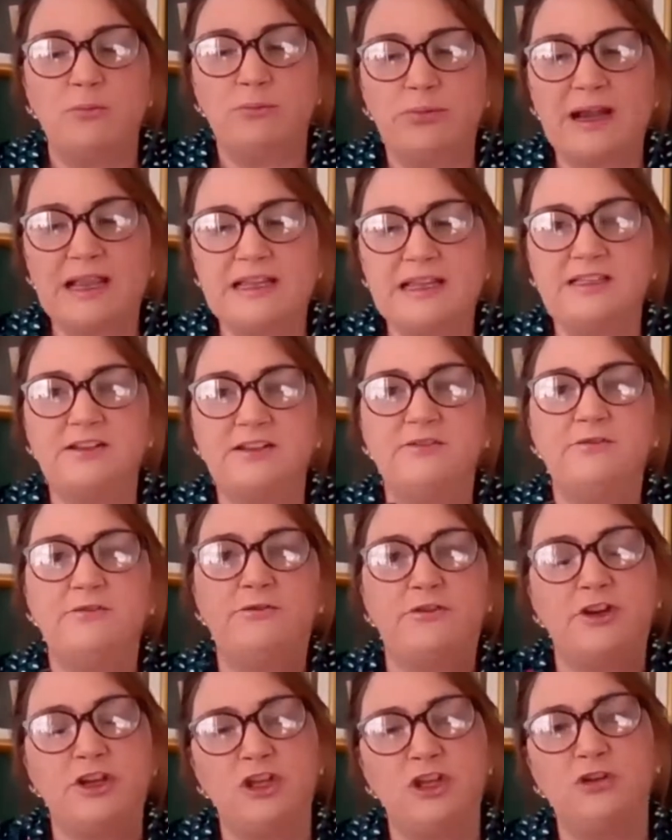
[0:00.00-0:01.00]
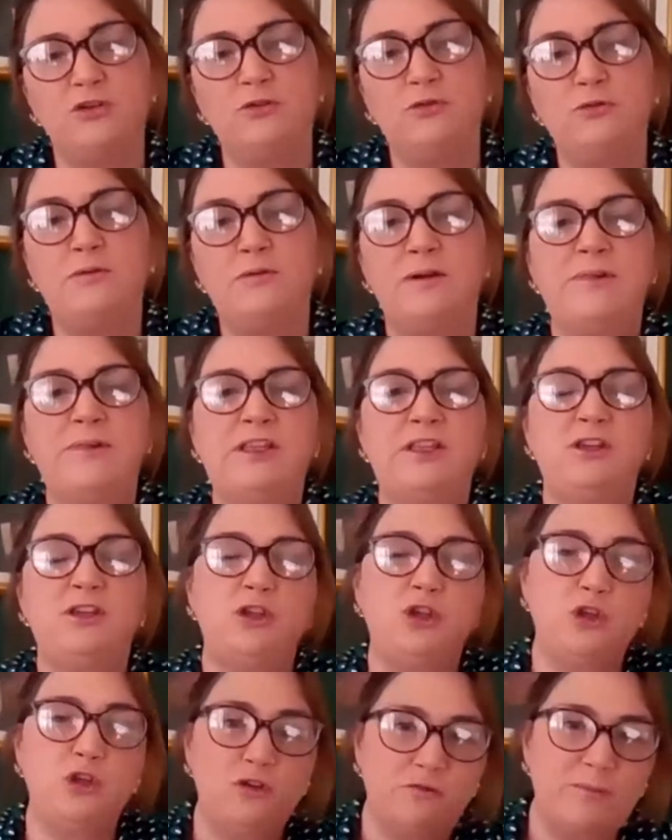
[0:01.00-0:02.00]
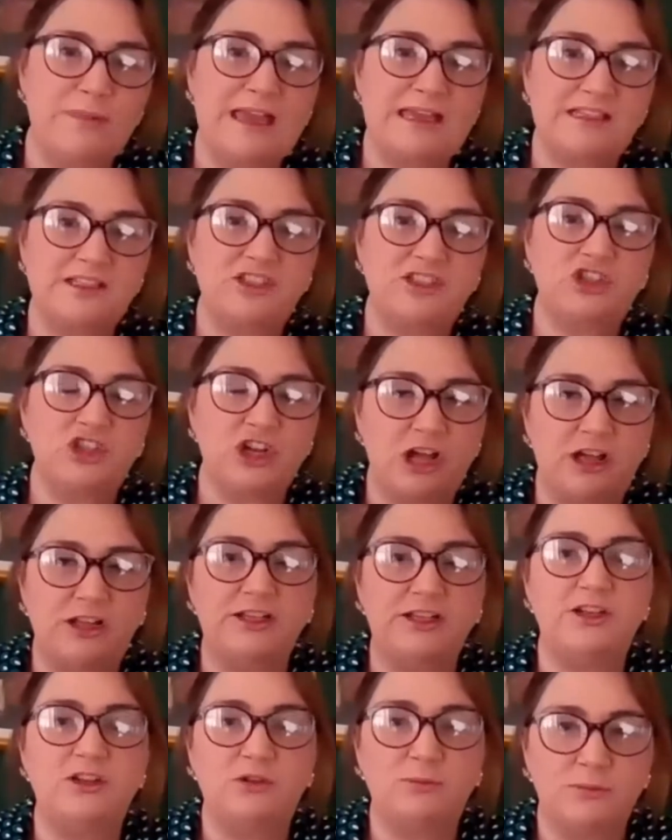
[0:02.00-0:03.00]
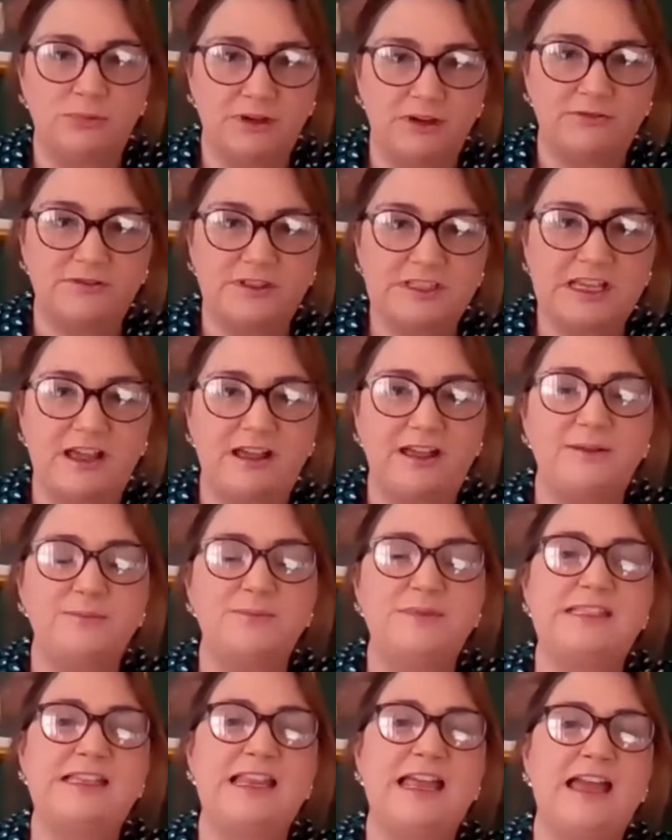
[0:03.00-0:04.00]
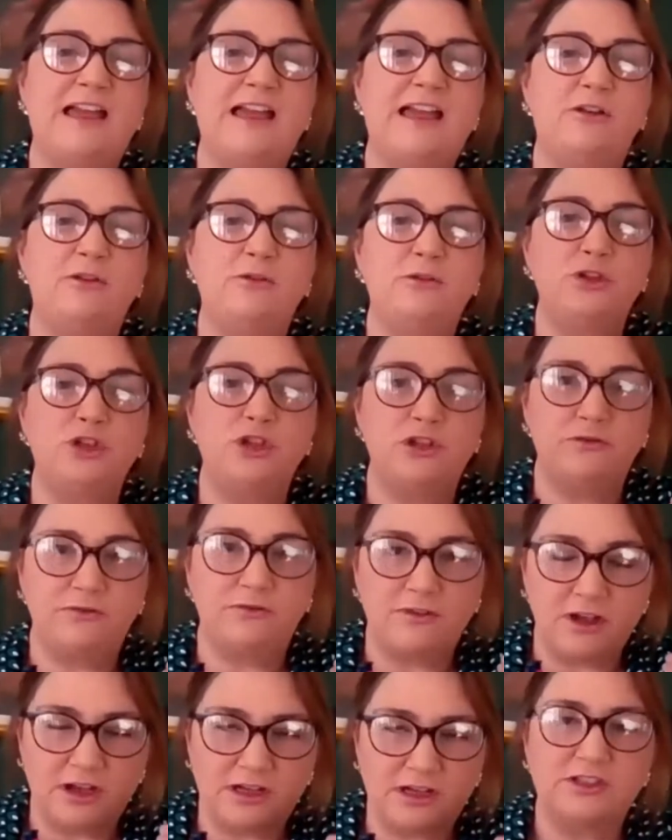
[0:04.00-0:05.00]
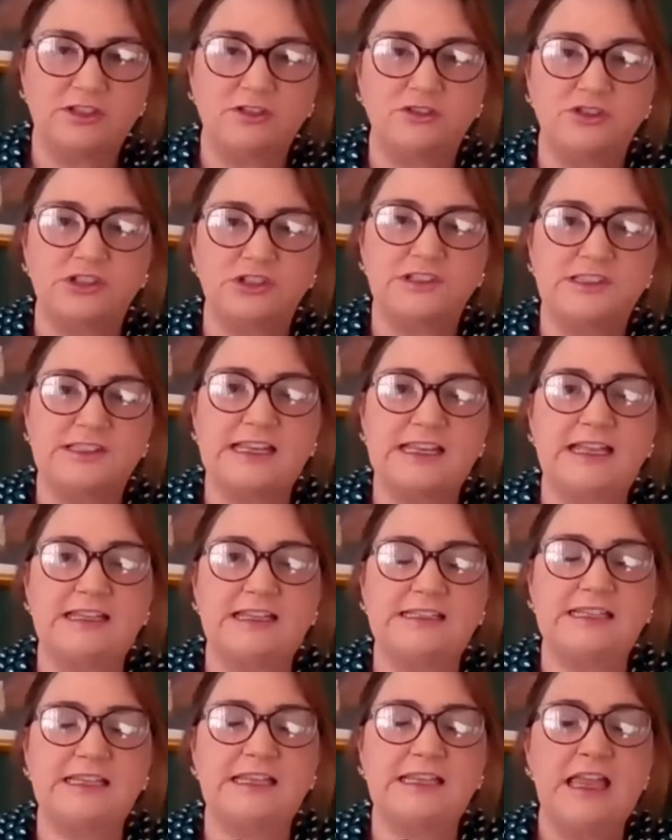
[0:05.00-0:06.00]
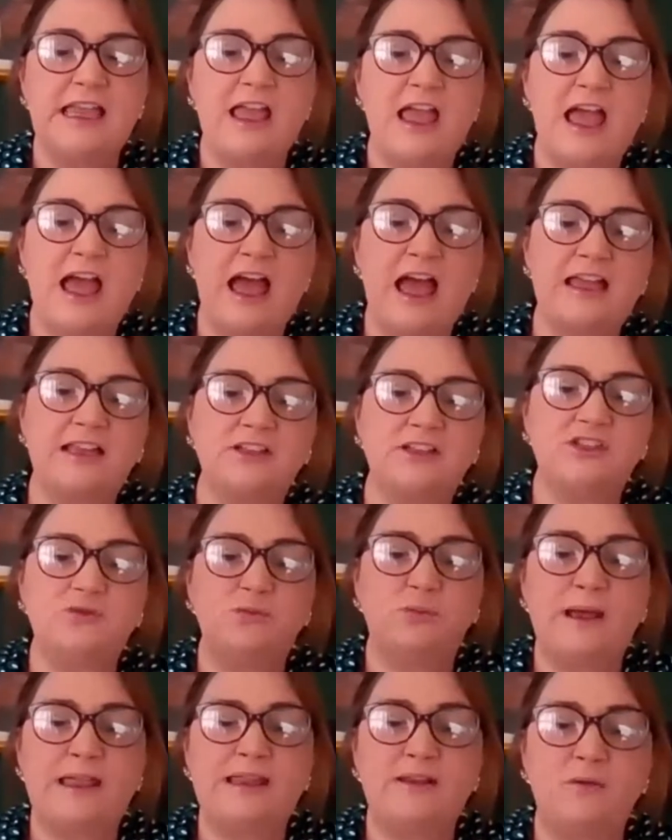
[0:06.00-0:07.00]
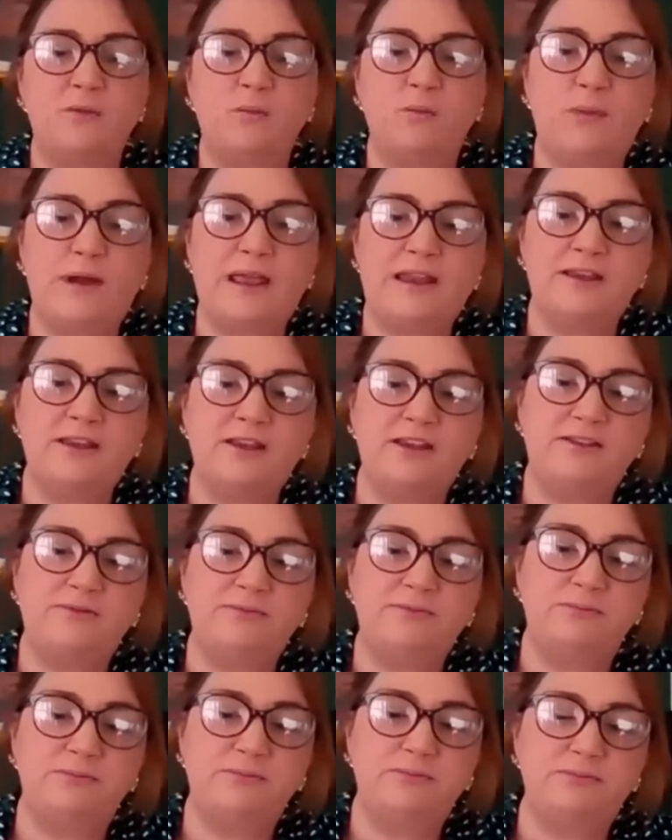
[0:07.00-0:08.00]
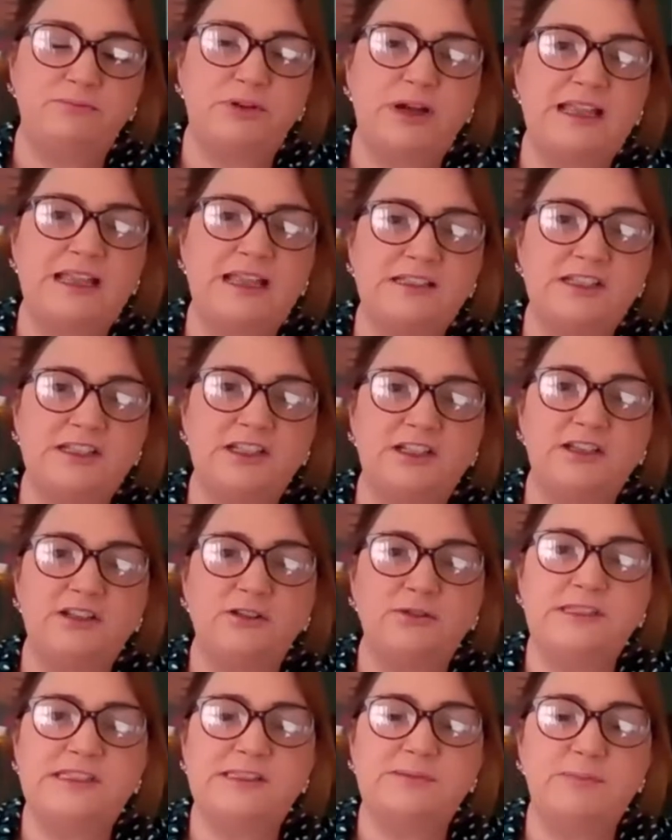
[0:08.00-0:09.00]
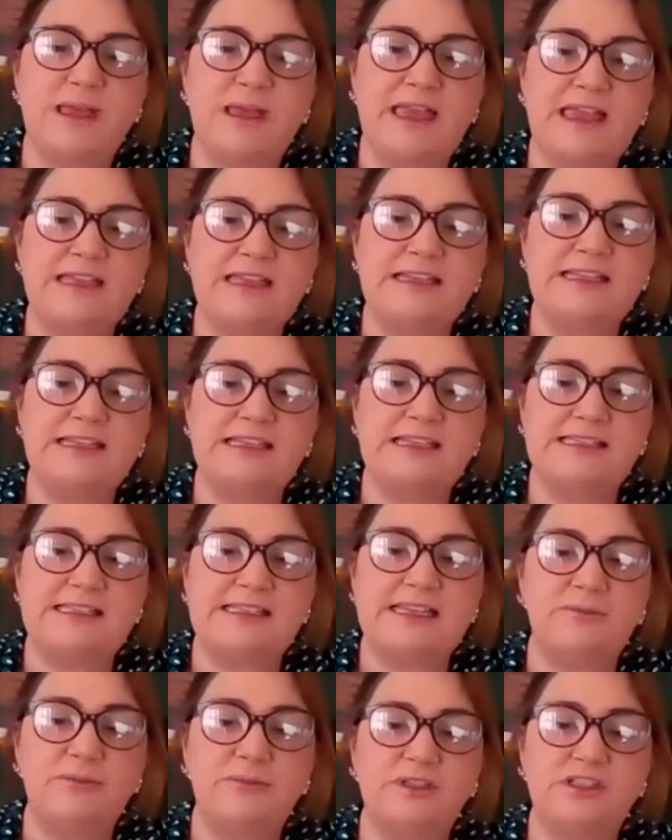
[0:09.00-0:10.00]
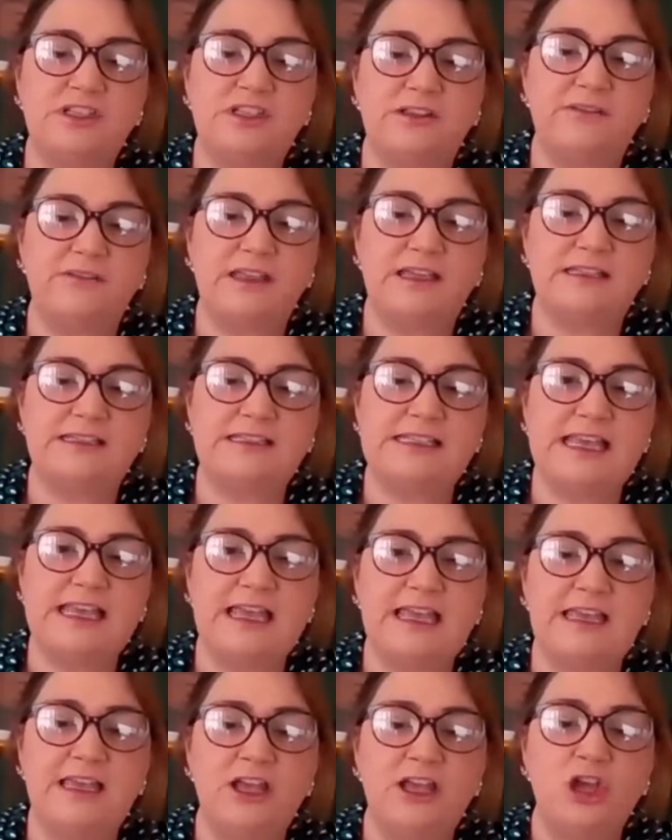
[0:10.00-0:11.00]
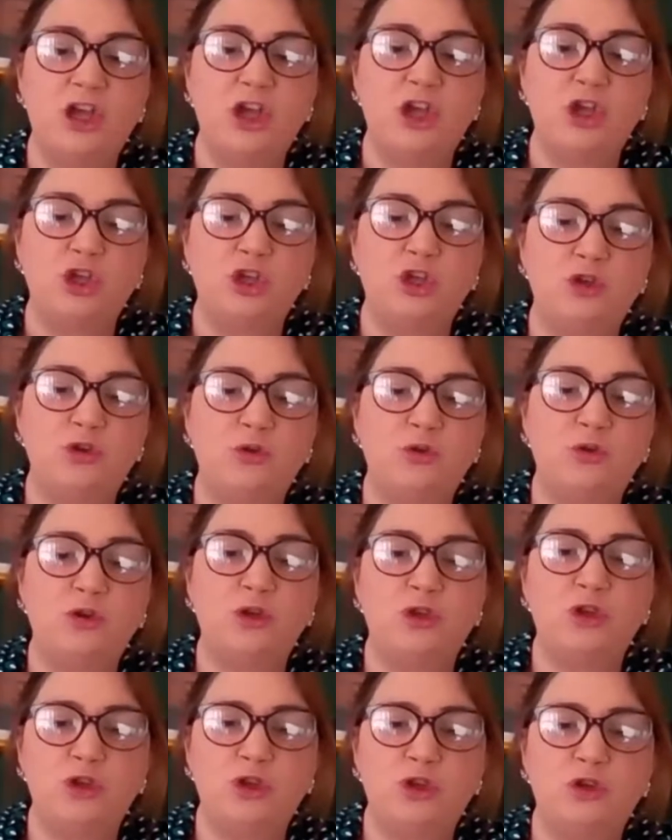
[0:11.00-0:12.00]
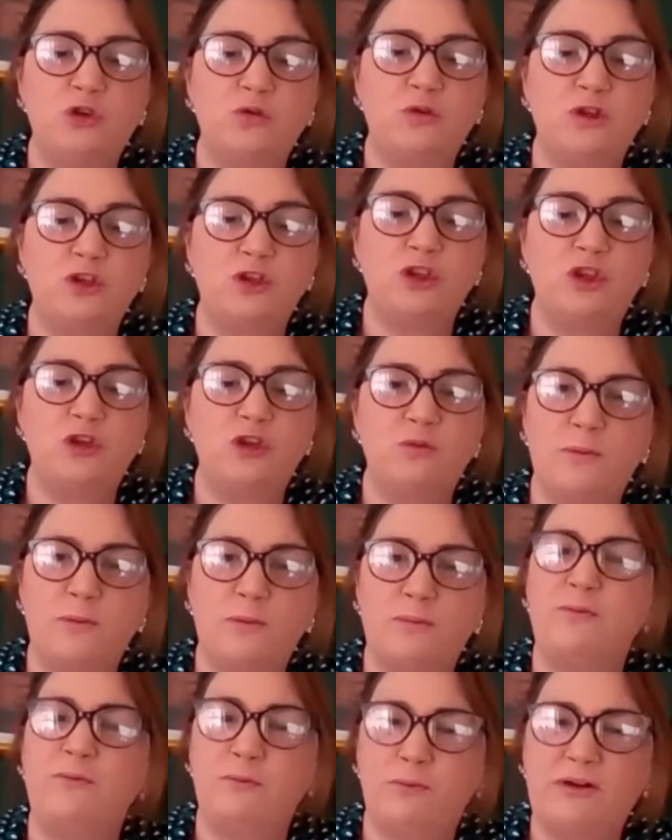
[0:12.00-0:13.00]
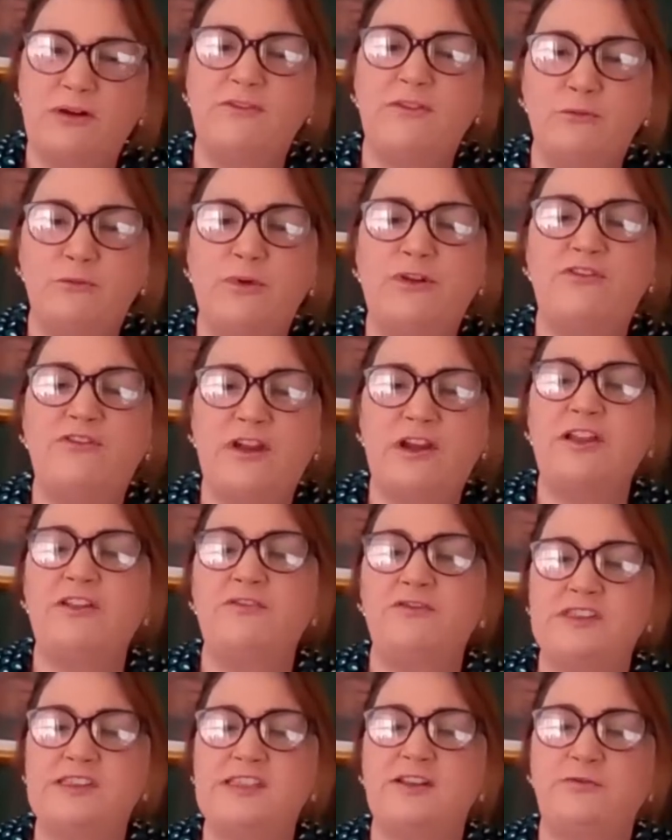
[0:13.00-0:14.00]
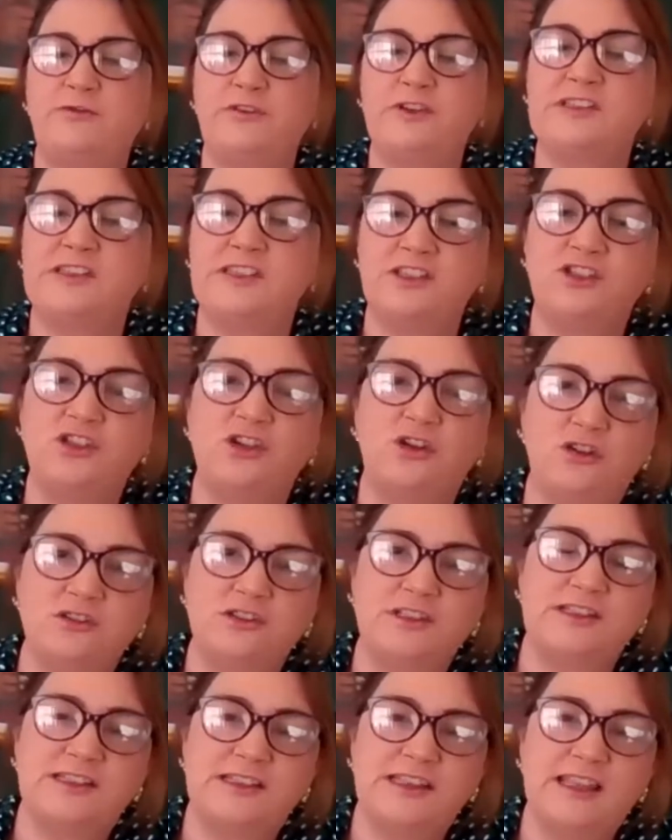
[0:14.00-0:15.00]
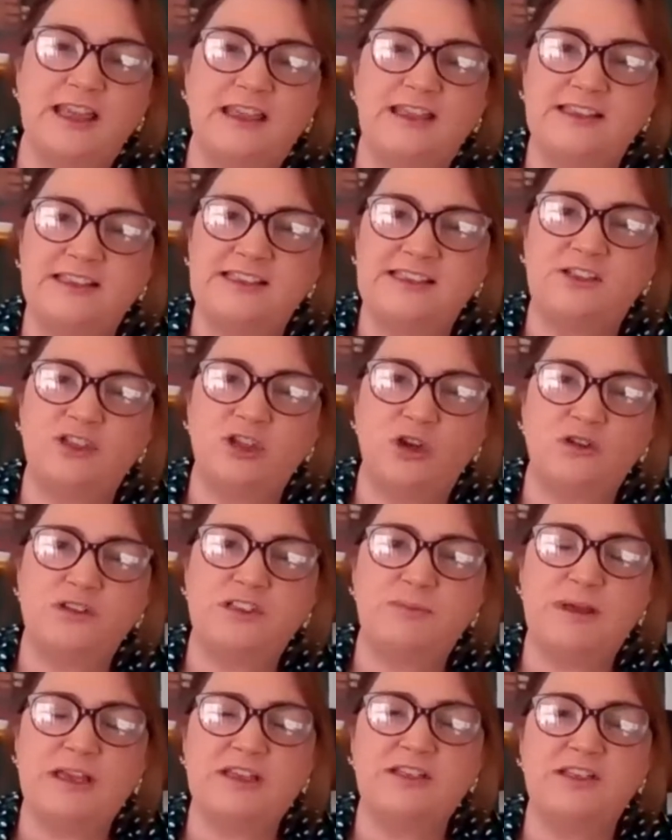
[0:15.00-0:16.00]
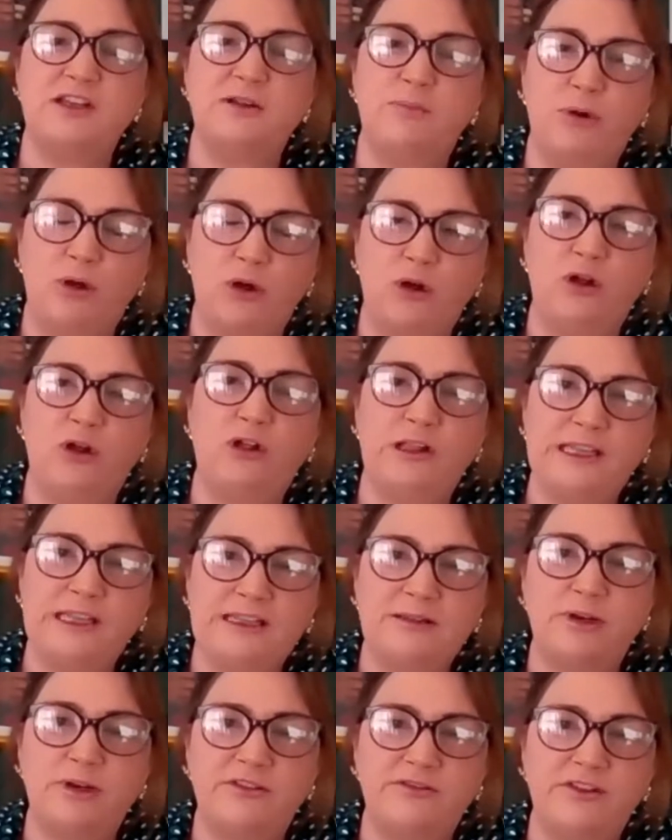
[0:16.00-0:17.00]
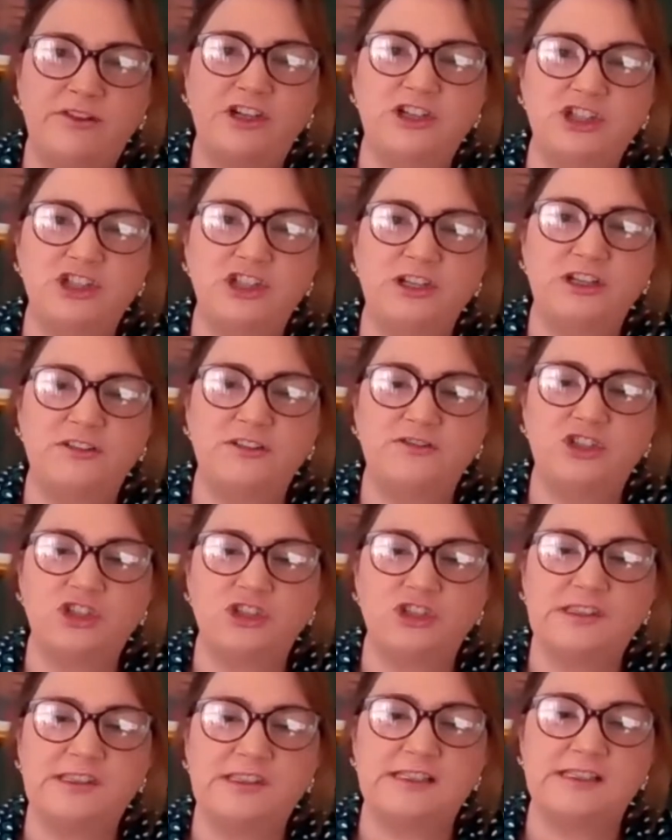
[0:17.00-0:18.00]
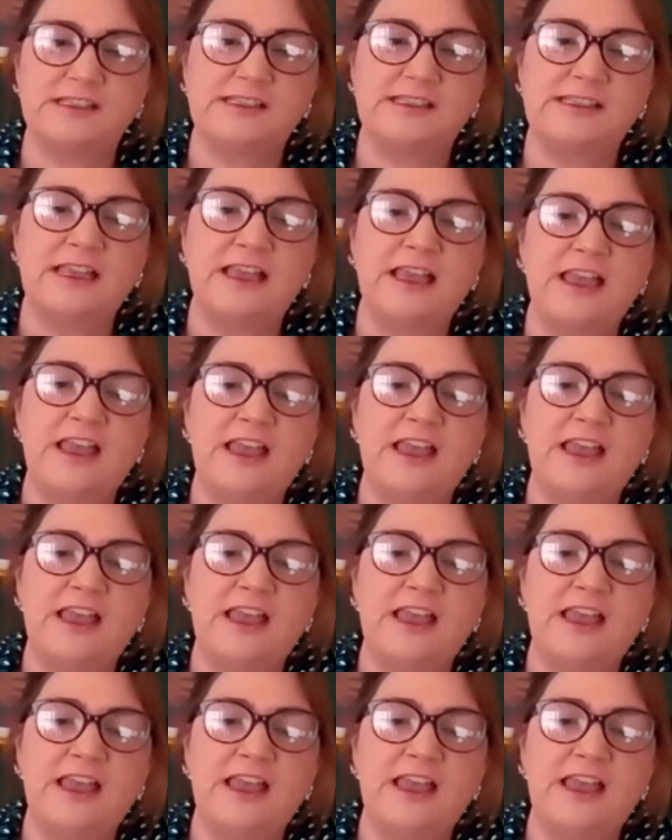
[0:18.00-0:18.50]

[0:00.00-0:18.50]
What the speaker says: Brendan, for you, I mean, you've met John a number of times now, you've got an understanding. And when Brandon Lewis made his statement on that day, you were very vociferous. You talked about an appalling perversion of justice.